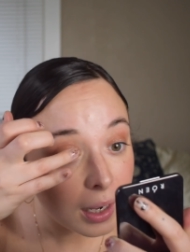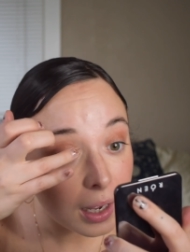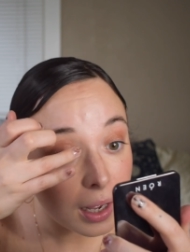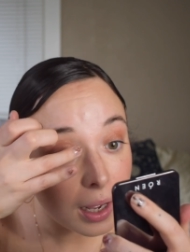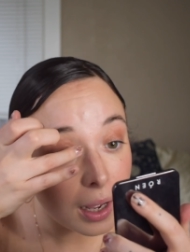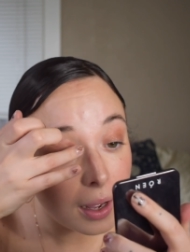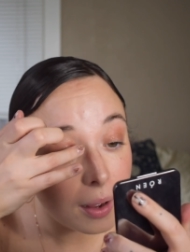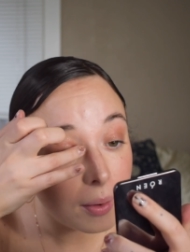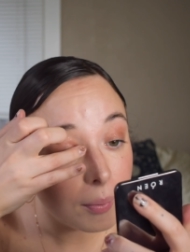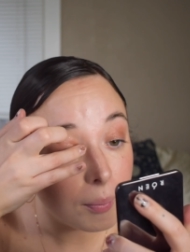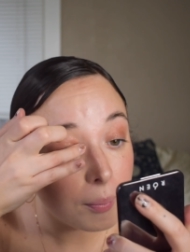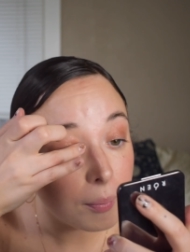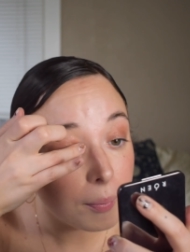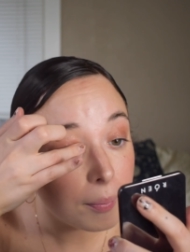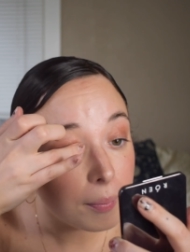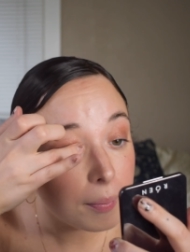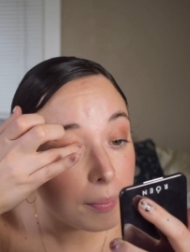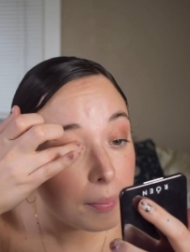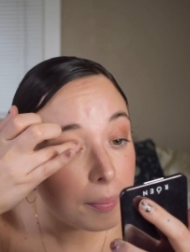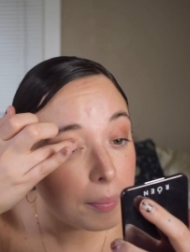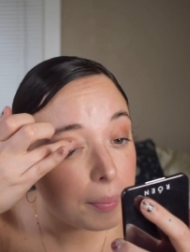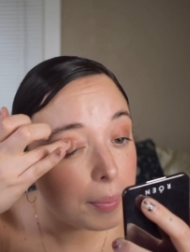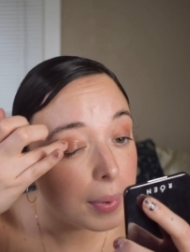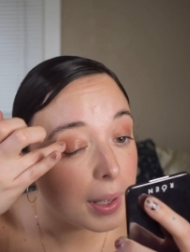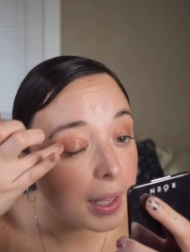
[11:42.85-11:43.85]
Um,
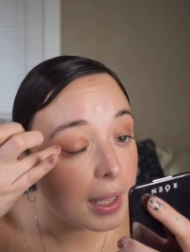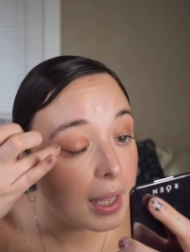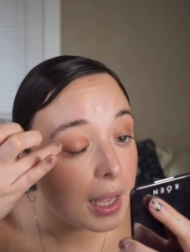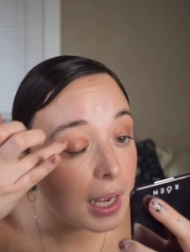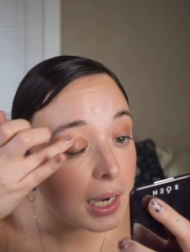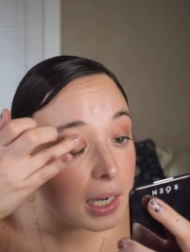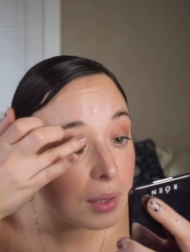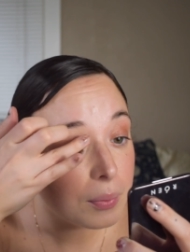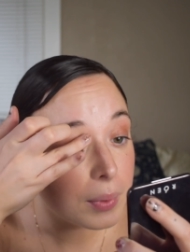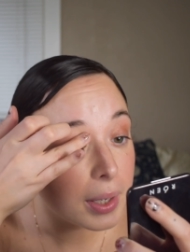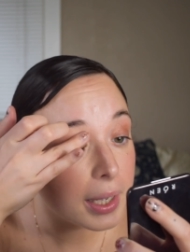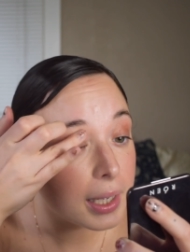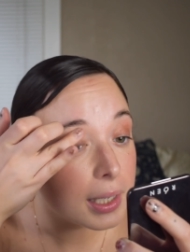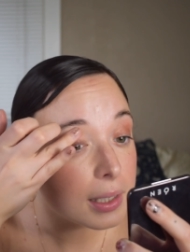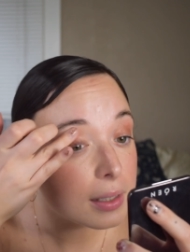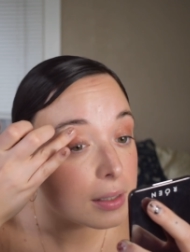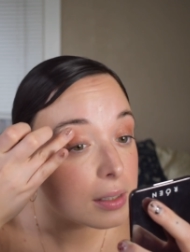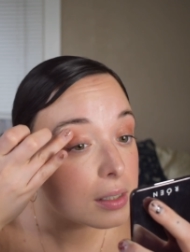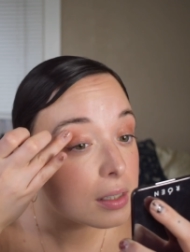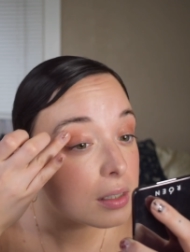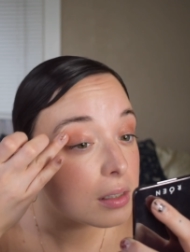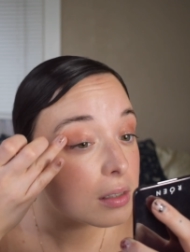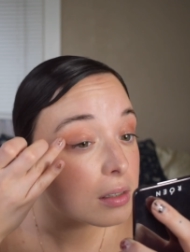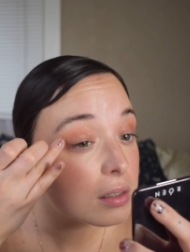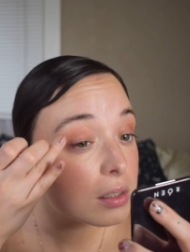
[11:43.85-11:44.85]
but anyways,
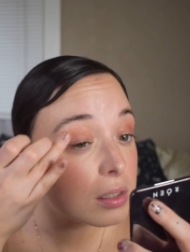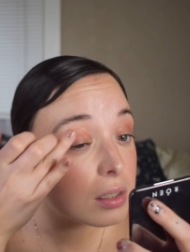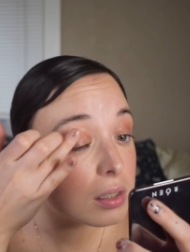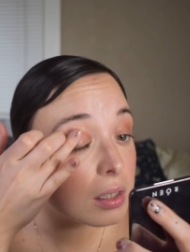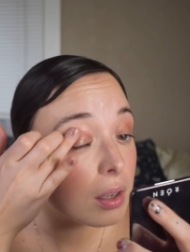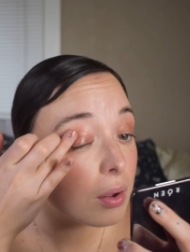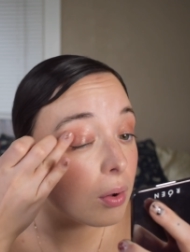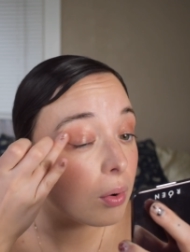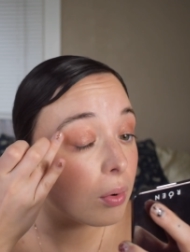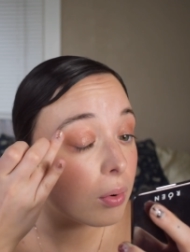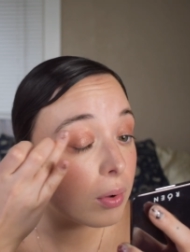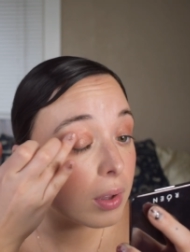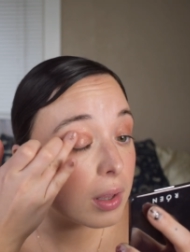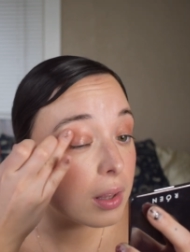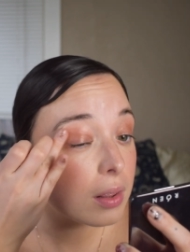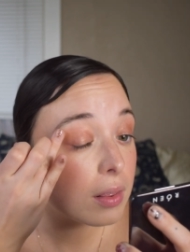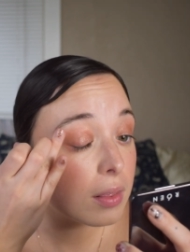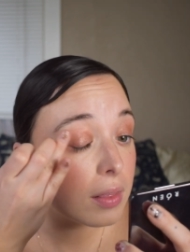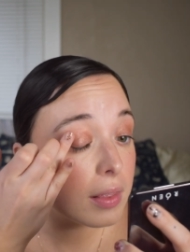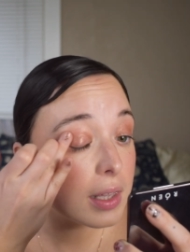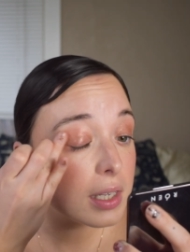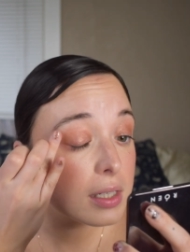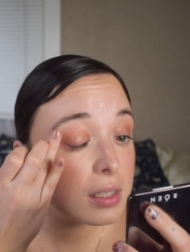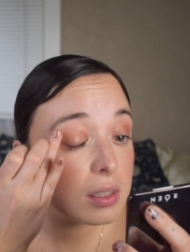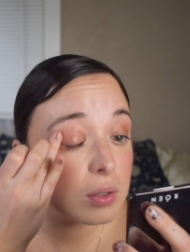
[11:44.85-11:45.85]
so
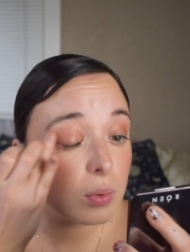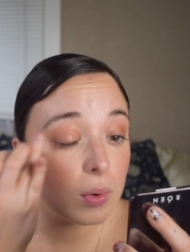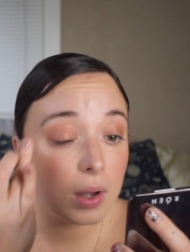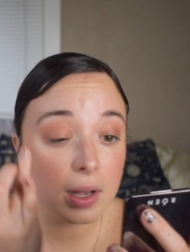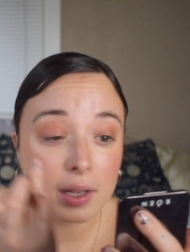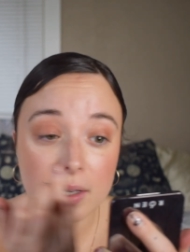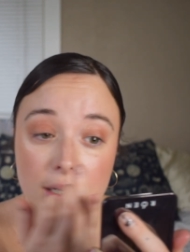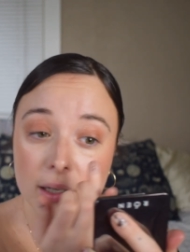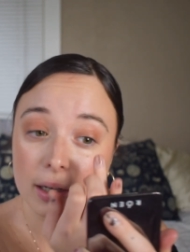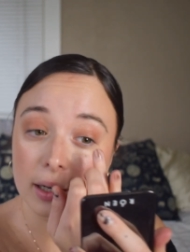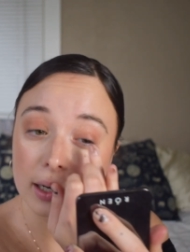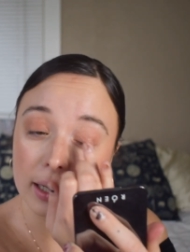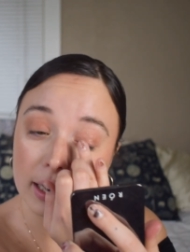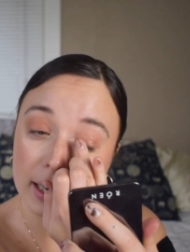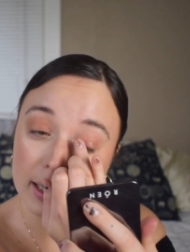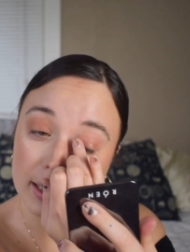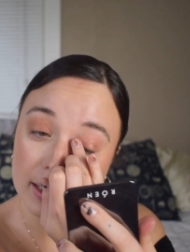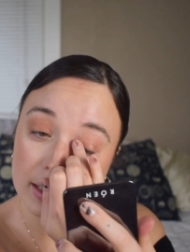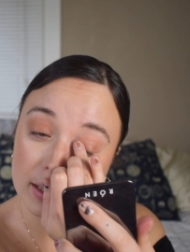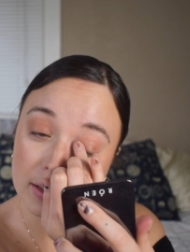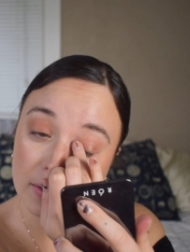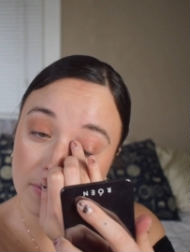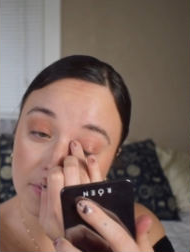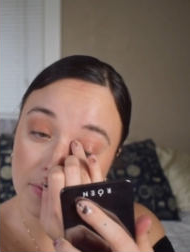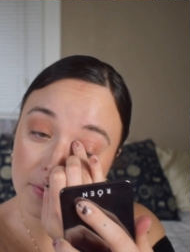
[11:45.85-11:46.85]
this one
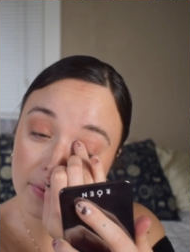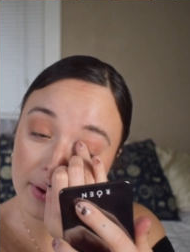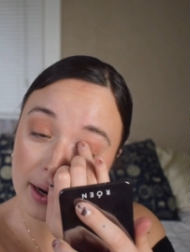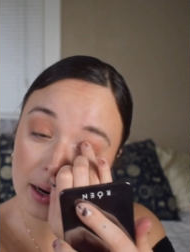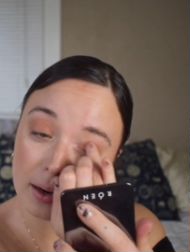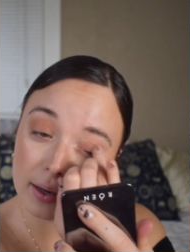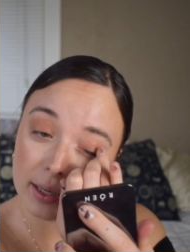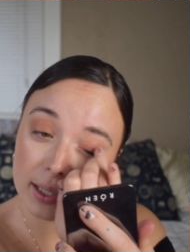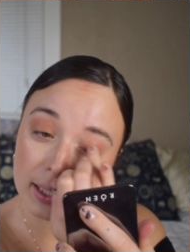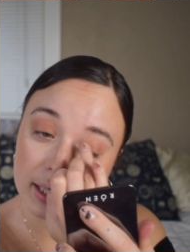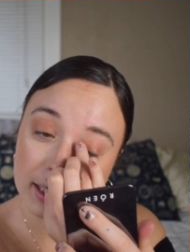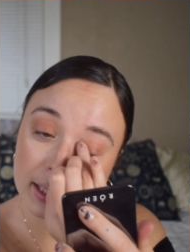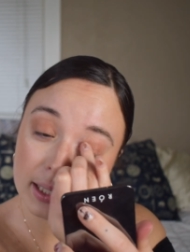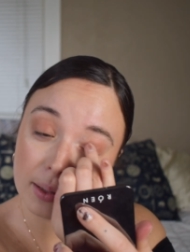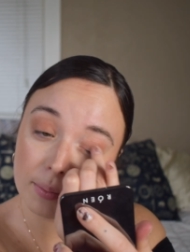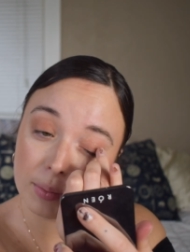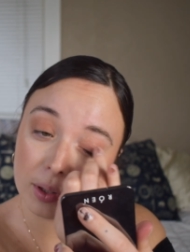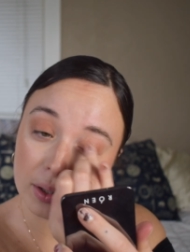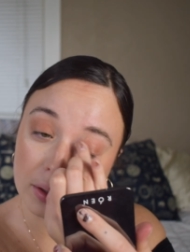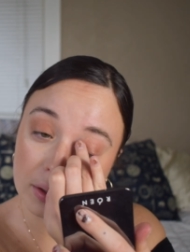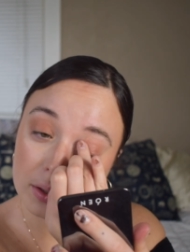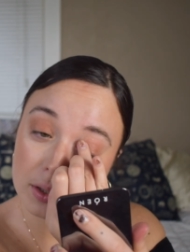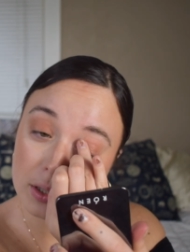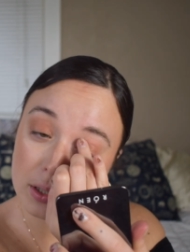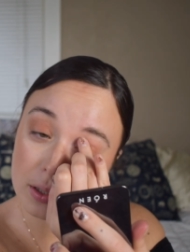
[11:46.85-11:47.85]
is very
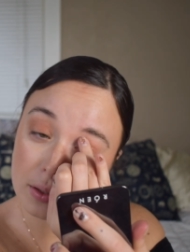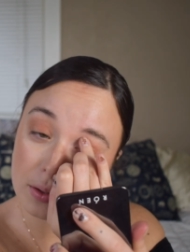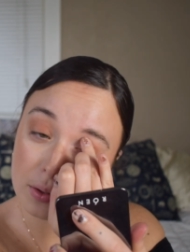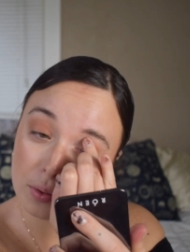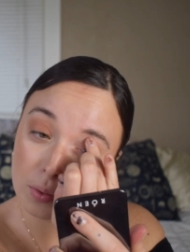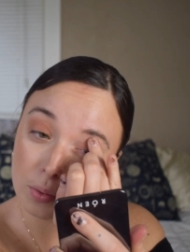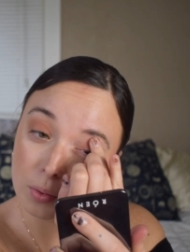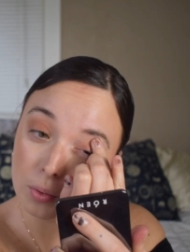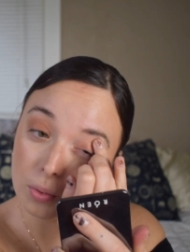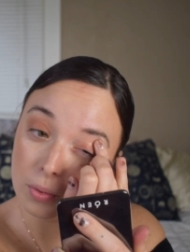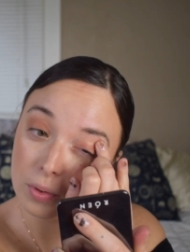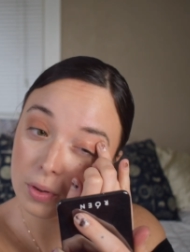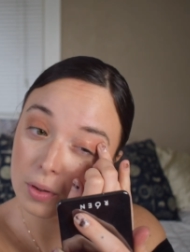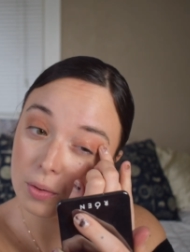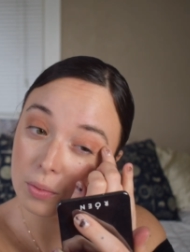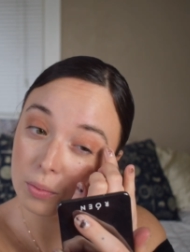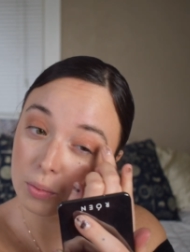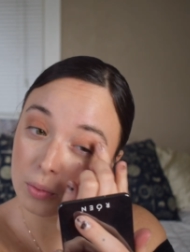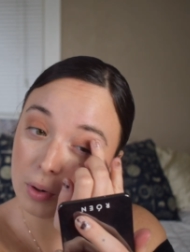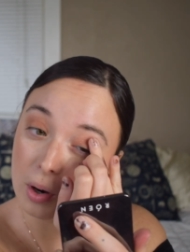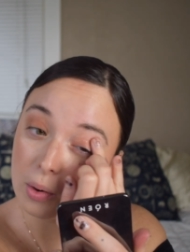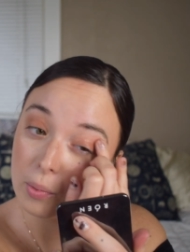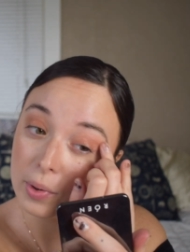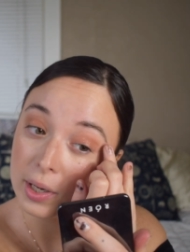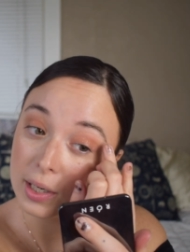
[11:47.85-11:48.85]
similar to the
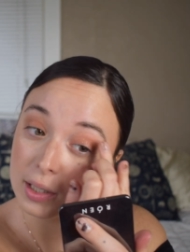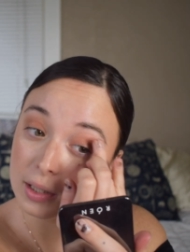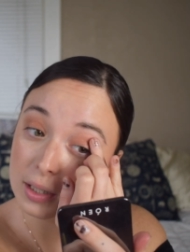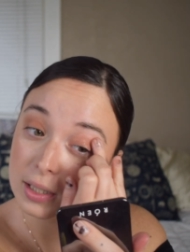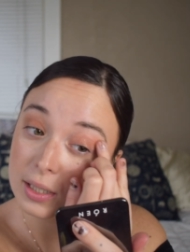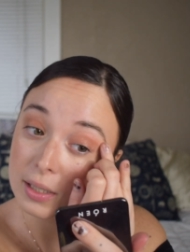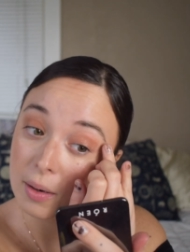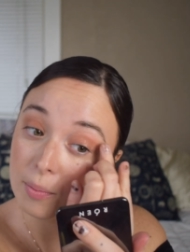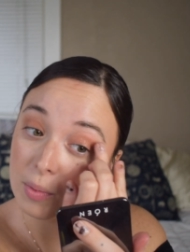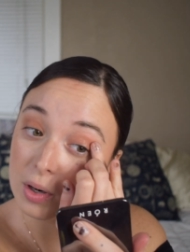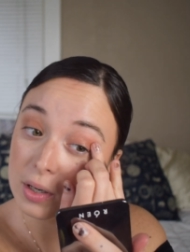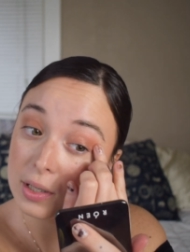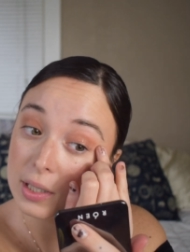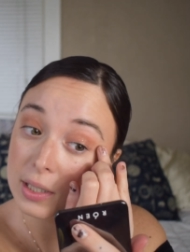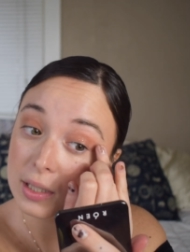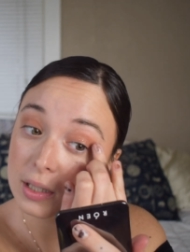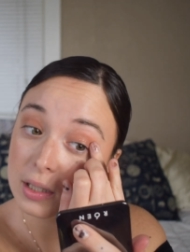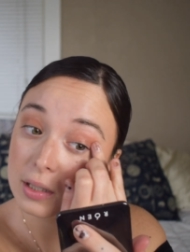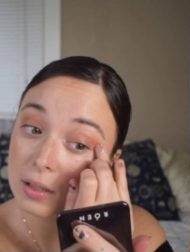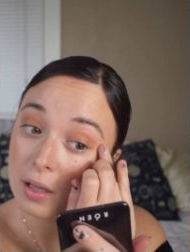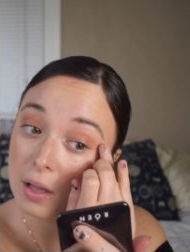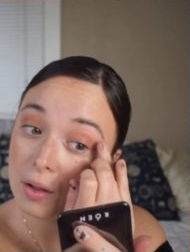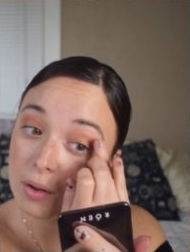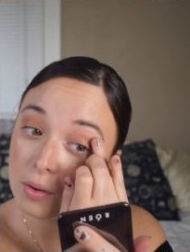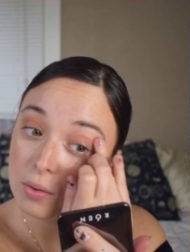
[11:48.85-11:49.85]
Roen Summer
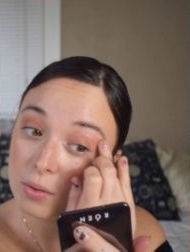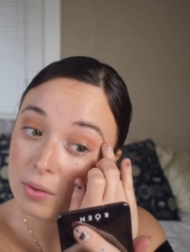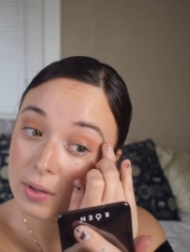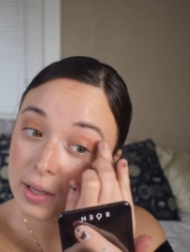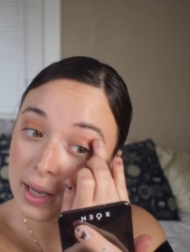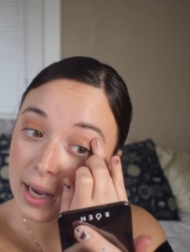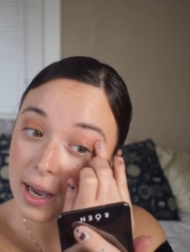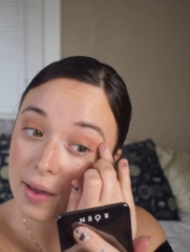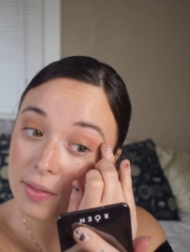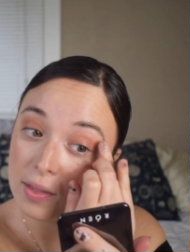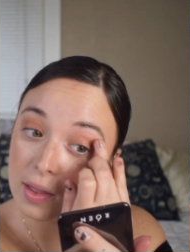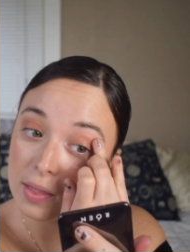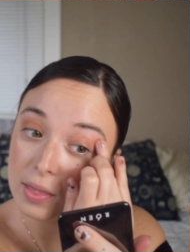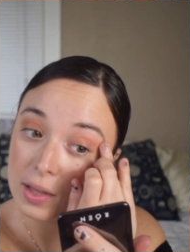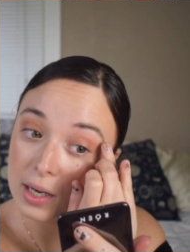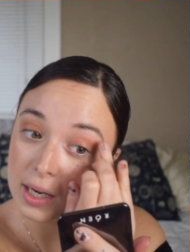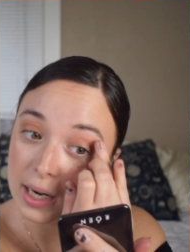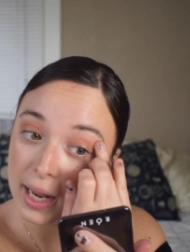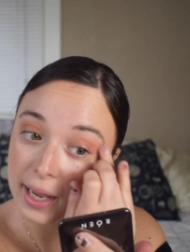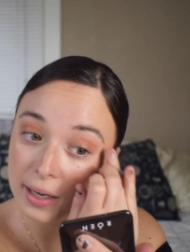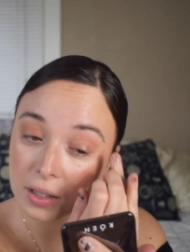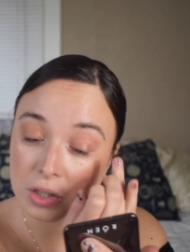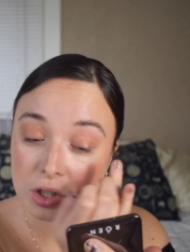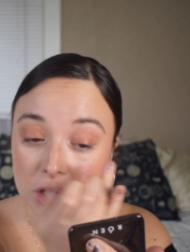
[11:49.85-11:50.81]
Disco. And then the next